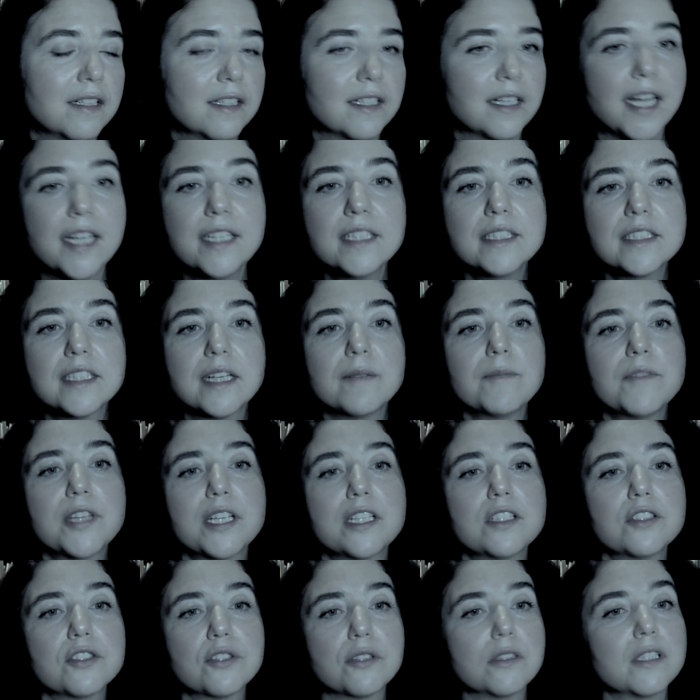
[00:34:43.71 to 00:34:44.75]
Write something
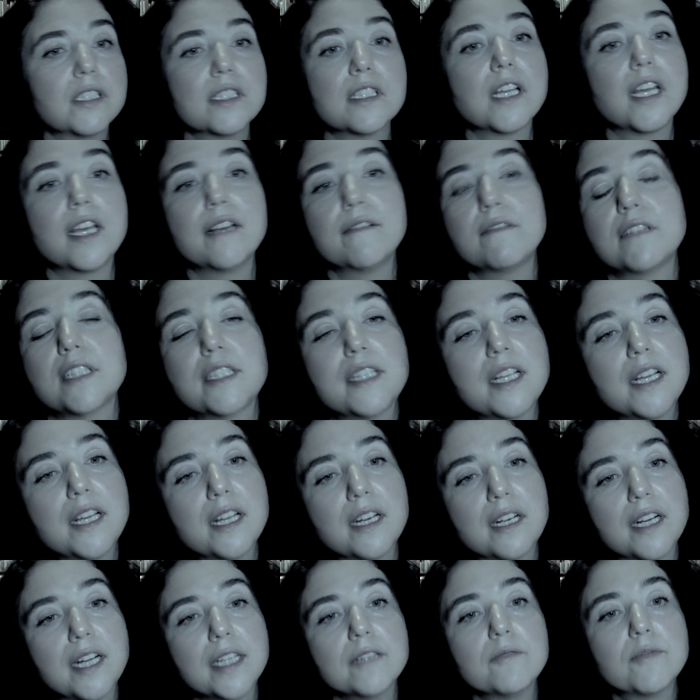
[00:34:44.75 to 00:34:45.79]
short every day.
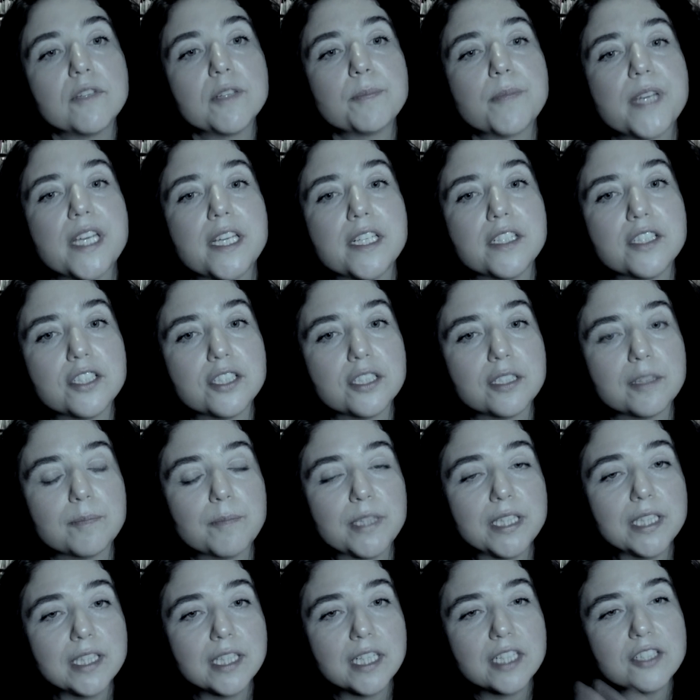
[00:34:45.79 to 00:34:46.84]
Write 1 page,
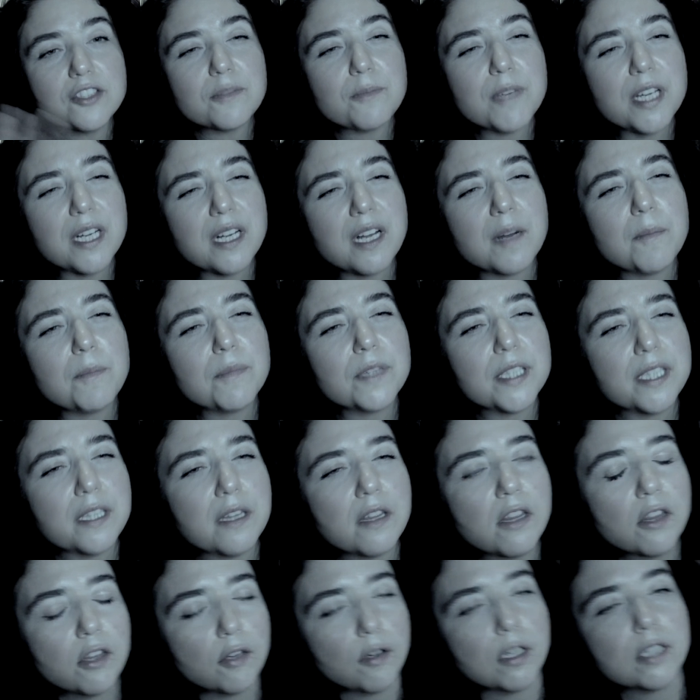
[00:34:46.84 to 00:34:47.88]
but it has to be a complete
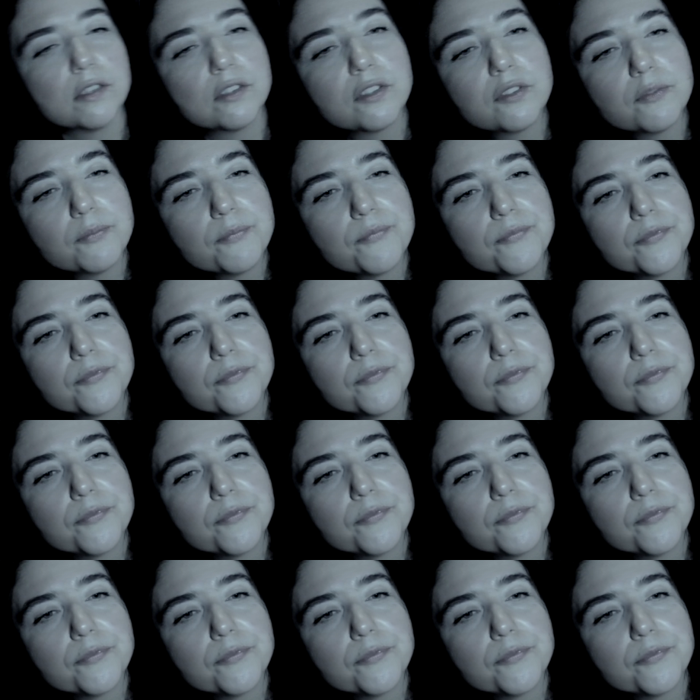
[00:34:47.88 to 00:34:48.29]
thought,